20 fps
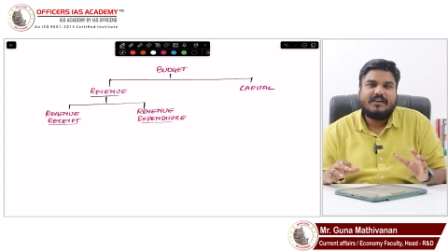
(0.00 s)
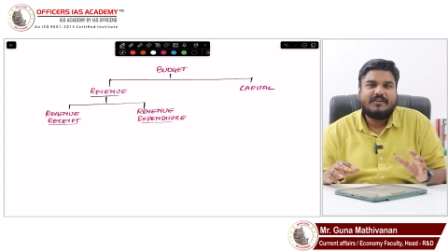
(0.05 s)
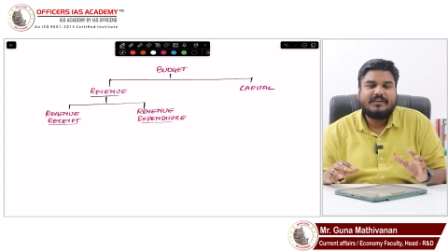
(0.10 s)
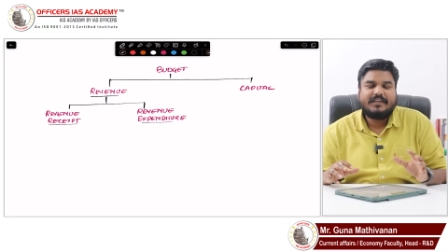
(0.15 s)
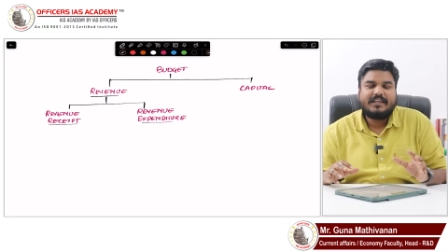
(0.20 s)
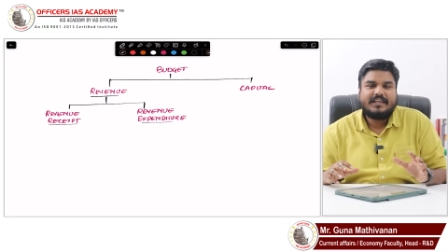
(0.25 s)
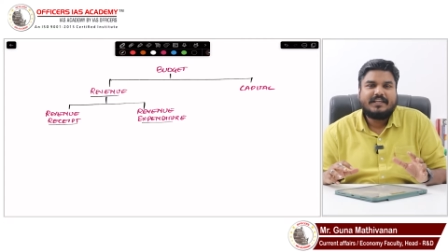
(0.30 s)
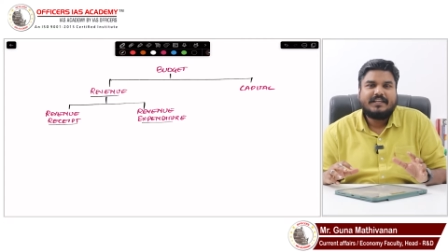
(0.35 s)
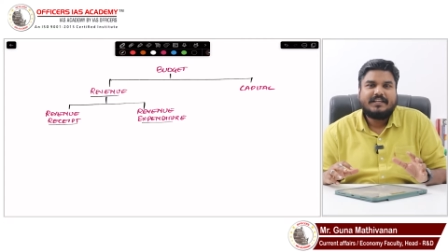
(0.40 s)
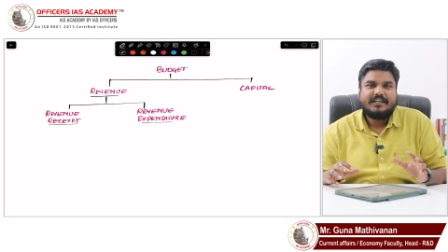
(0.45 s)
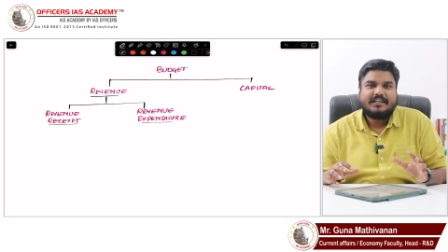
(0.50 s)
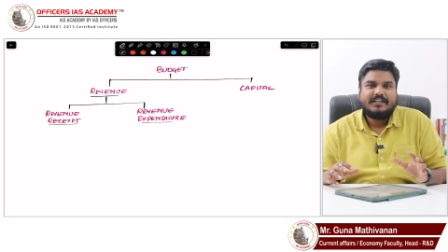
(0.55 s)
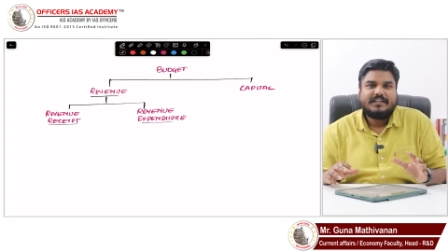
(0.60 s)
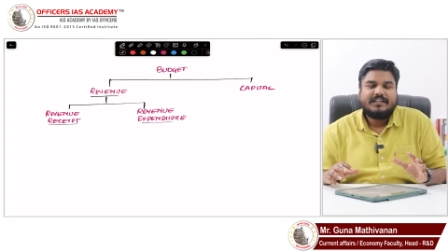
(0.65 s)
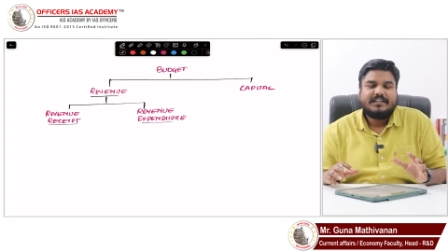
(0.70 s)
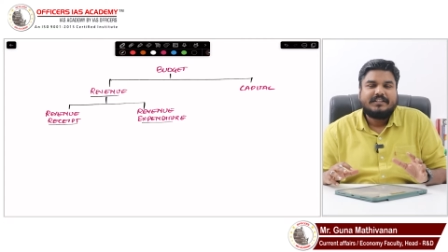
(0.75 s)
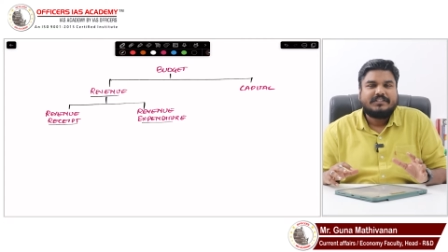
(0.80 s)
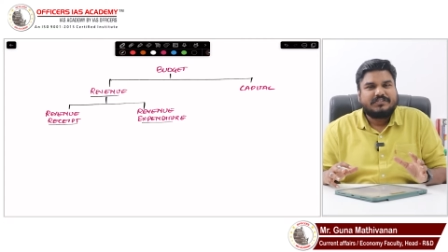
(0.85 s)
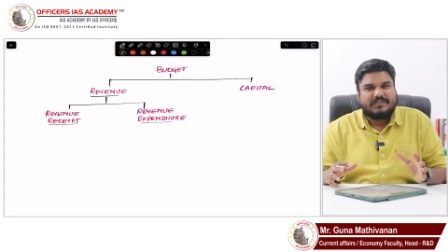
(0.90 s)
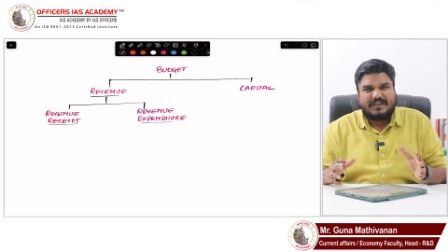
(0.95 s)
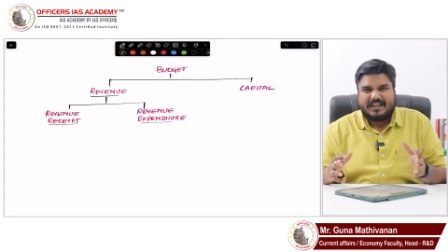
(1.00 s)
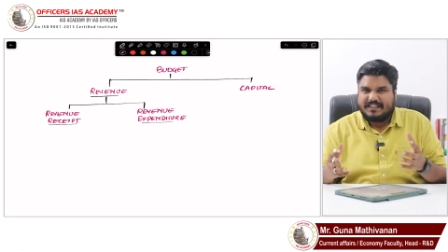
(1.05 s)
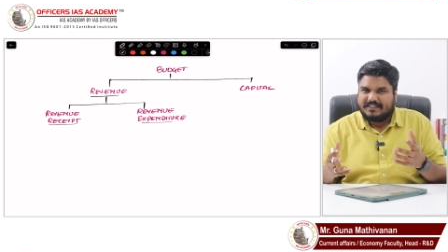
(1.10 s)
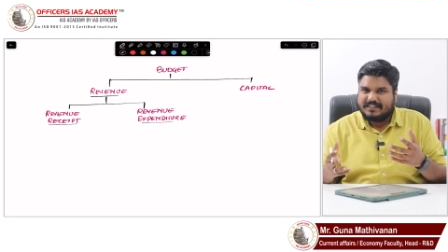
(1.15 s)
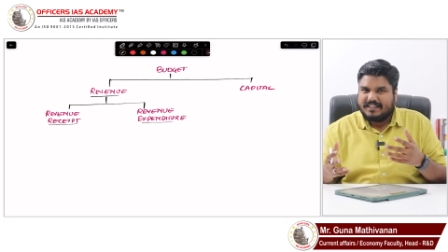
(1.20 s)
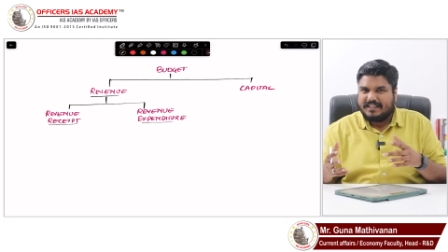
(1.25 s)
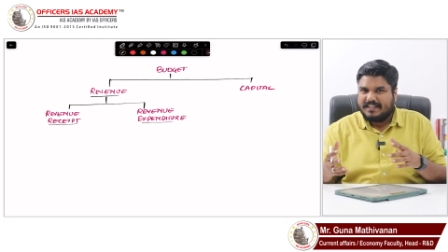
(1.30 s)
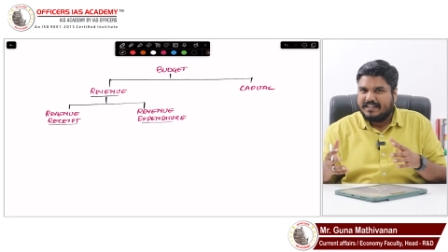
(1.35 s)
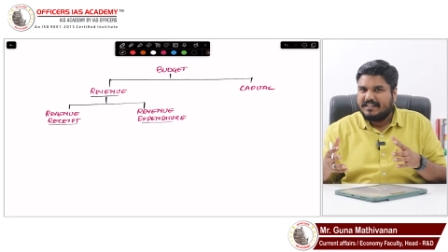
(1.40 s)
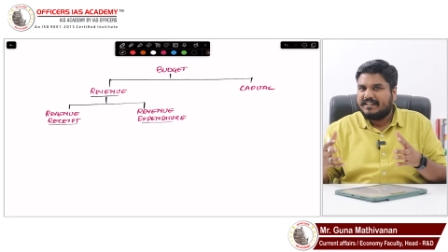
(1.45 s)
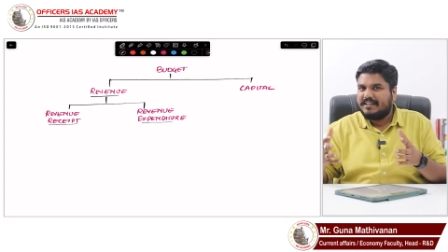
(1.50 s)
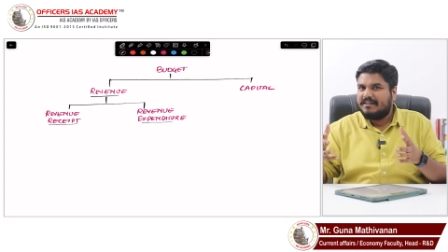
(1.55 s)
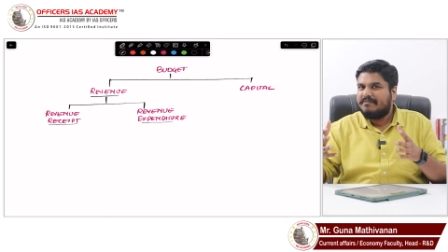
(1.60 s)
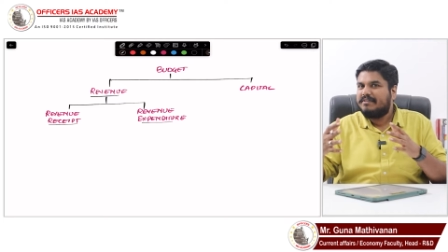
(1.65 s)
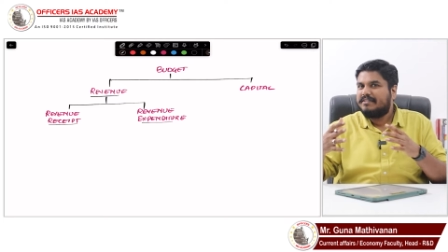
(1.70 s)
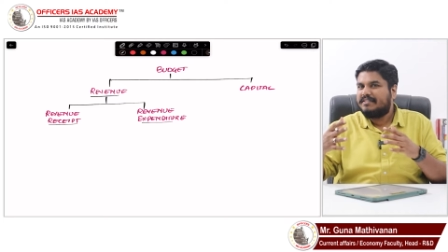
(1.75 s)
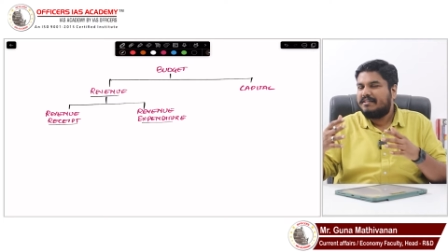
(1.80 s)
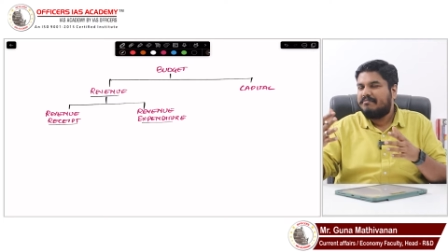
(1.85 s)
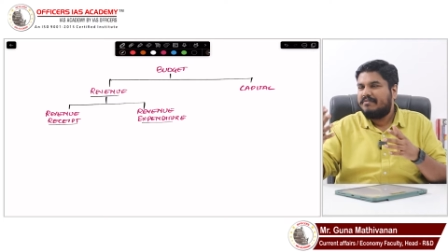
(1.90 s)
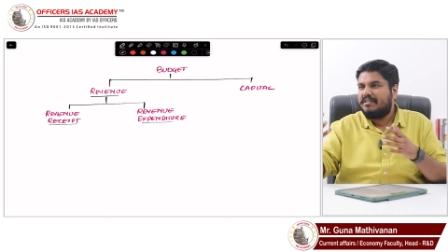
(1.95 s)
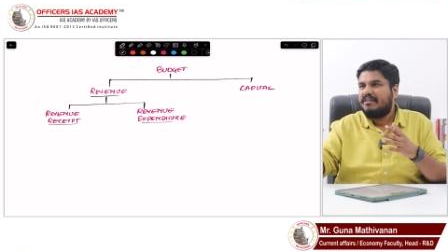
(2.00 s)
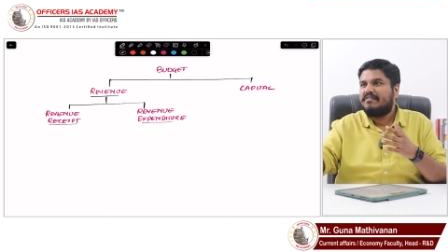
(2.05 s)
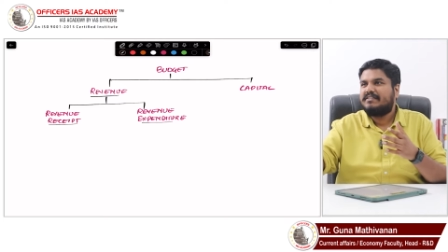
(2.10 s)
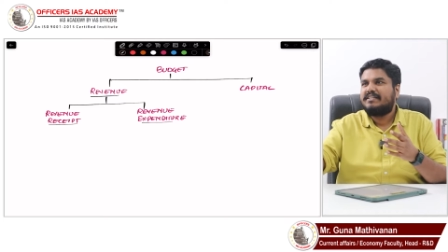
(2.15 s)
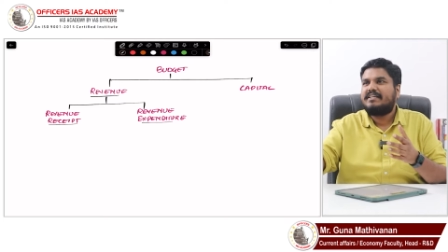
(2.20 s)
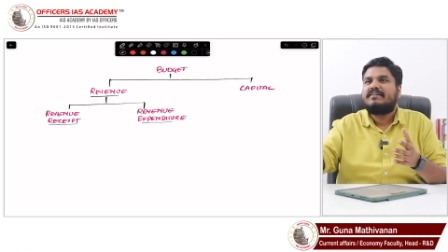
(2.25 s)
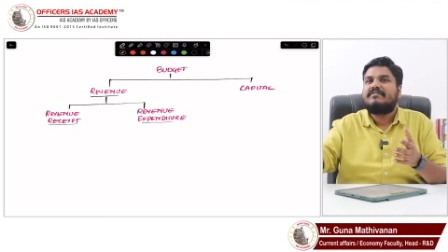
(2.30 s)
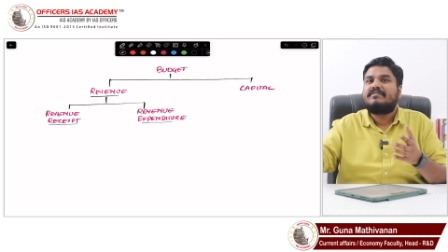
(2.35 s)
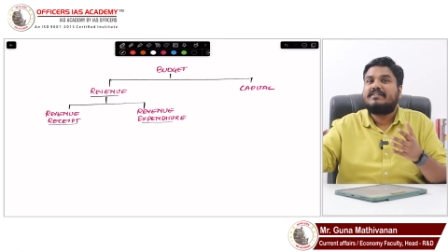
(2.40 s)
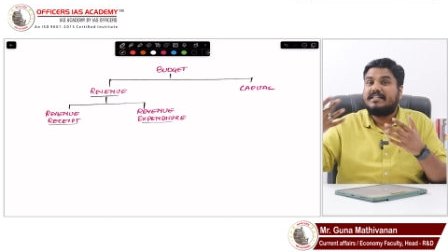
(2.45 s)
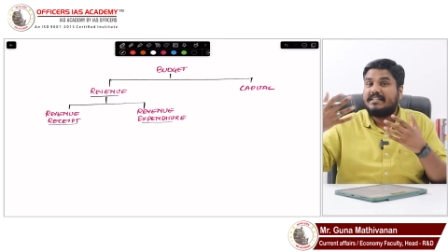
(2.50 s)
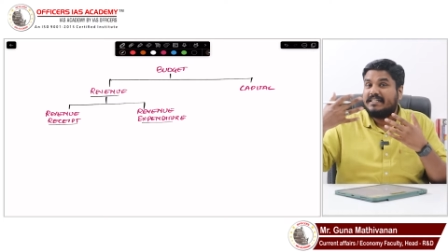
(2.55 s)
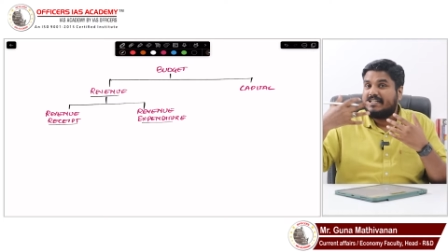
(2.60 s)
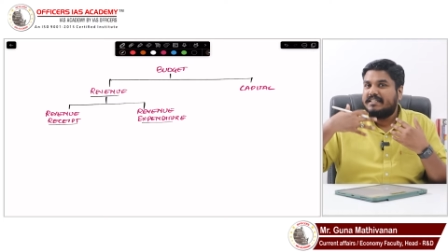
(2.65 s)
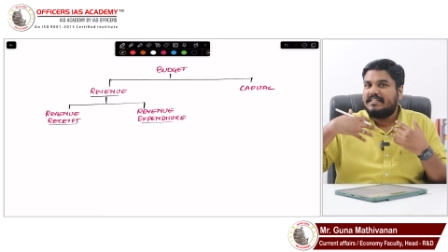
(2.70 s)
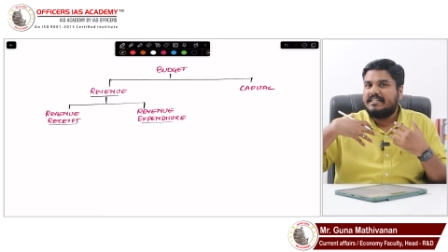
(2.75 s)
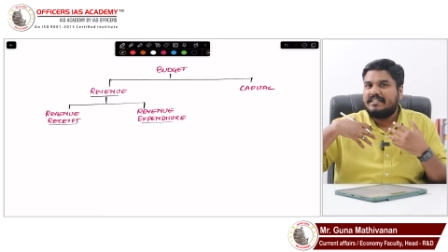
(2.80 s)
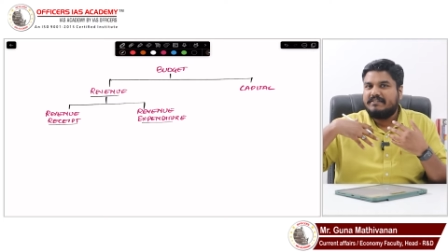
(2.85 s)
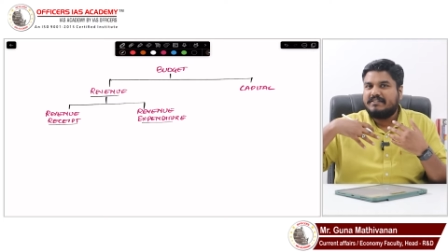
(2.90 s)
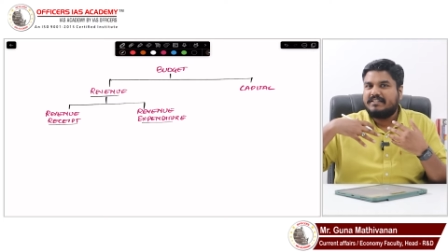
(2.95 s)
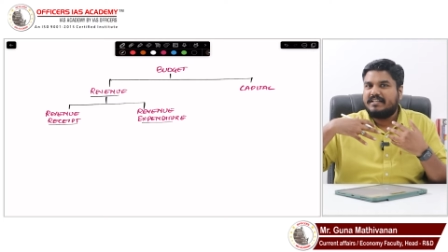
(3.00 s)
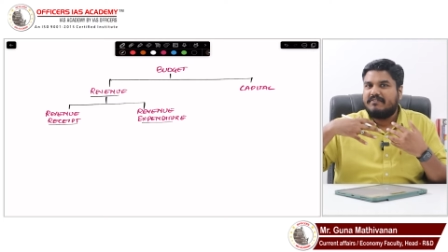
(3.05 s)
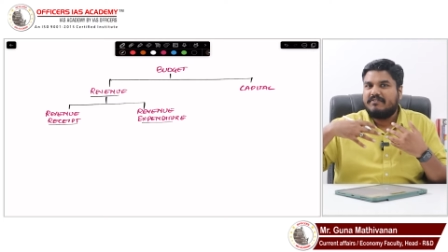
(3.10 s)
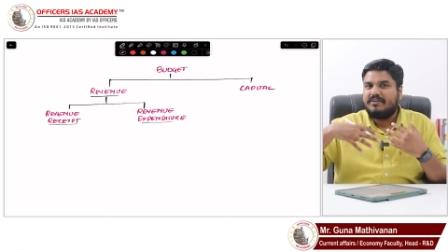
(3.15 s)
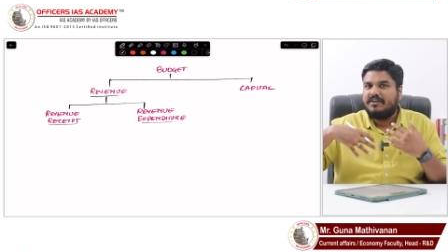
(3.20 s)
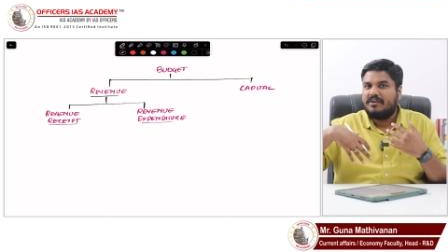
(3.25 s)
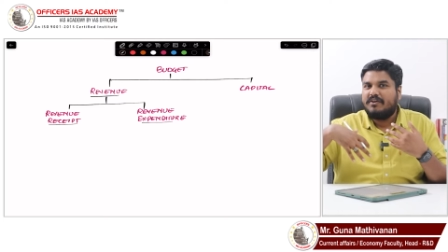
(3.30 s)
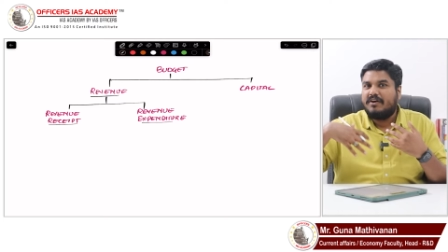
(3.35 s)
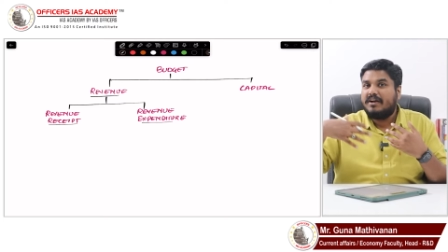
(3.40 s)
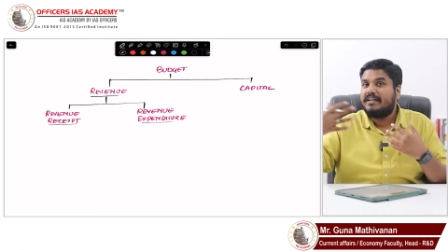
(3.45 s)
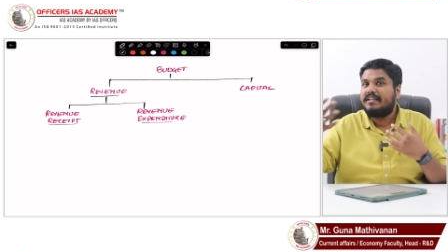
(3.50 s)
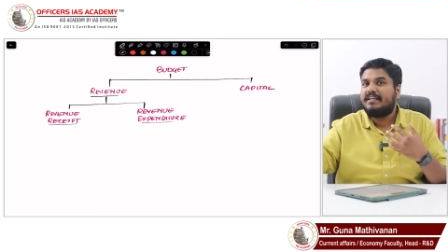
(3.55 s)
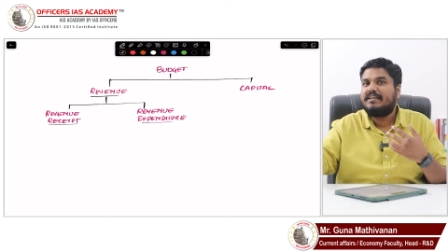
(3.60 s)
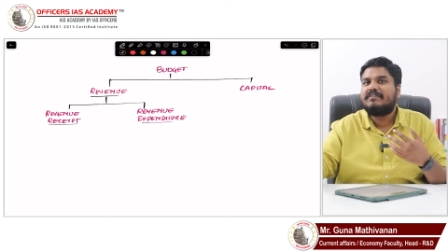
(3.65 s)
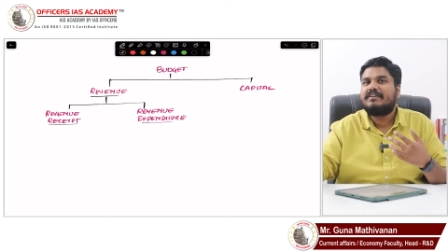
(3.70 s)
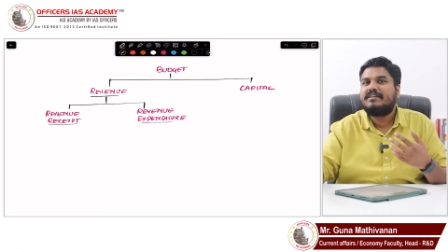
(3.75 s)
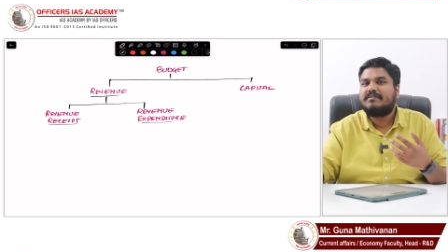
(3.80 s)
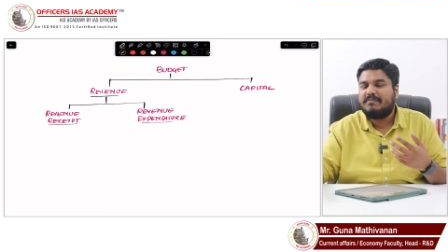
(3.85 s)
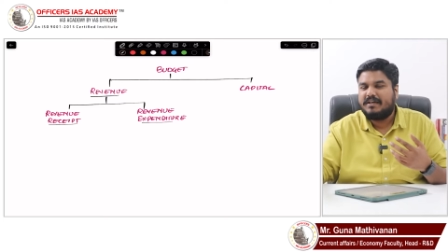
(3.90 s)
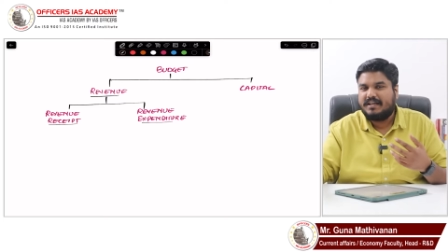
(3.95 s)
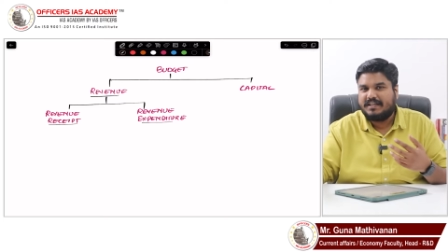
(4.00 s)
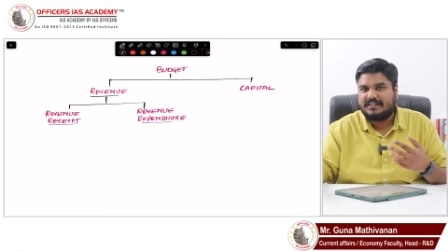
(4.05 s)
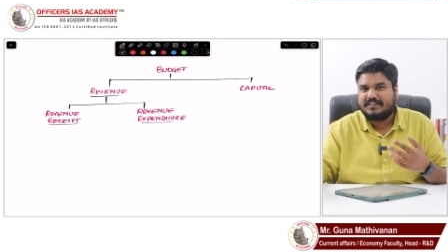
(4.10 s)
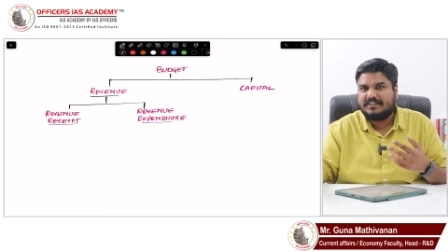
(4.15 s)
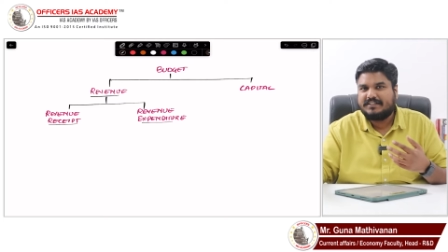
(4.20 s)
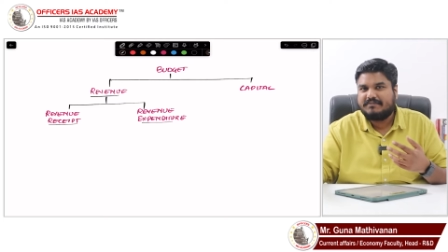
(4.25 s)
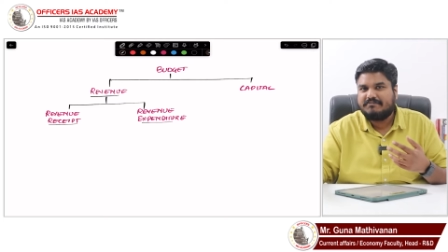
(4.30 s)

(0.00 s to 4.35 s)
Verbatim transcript: Okay. So, when I say income is something which I have earned, which I will not give it back.